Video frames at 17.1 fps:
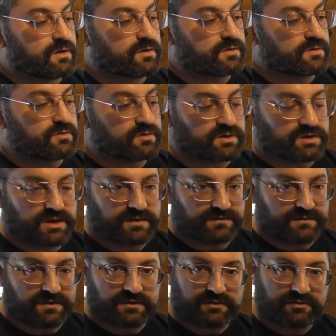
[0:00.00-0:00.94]
You can
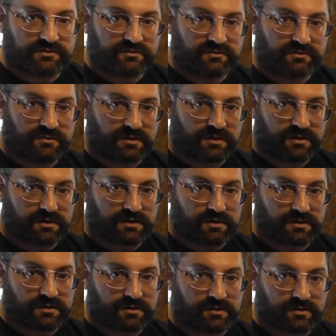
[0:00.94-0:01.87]
get this
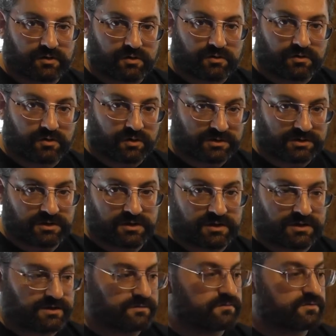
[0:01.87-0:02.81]

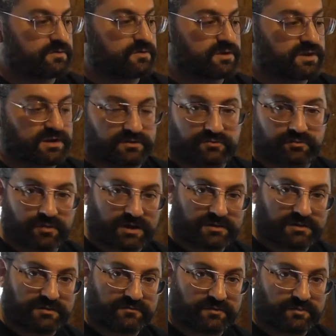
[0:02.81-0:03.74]
online. You can get it
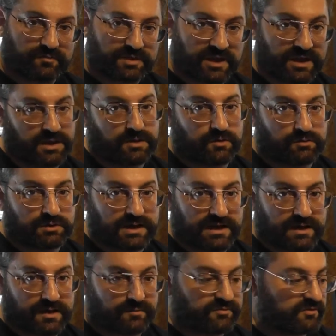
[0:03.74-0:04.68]
directly from Kano
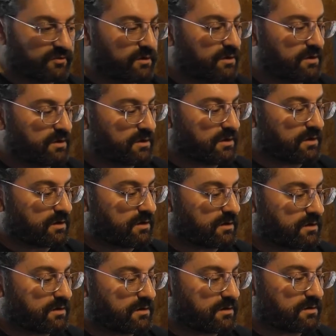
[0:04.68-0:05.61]
Labs.
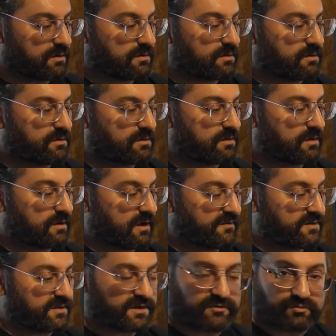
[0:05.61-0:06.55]
I
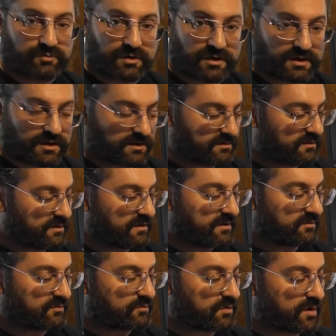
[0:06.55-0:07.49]
think that's where I got
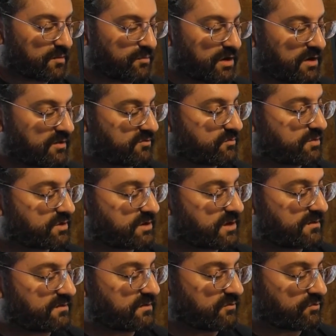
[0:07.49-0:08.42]
this, or I possibly
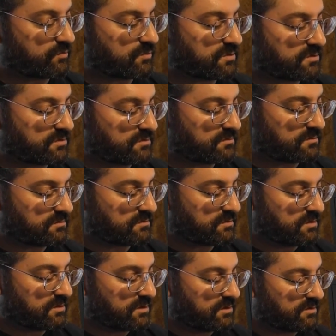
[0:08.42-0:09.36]
got this one.
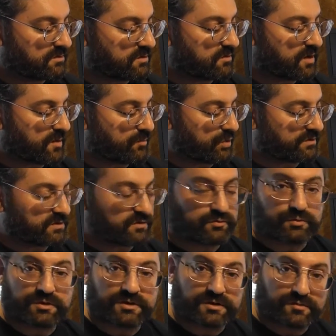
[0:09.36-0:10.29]
No, I bought this
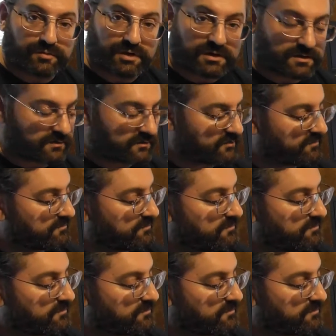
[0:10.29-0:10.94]
one at Cabela's.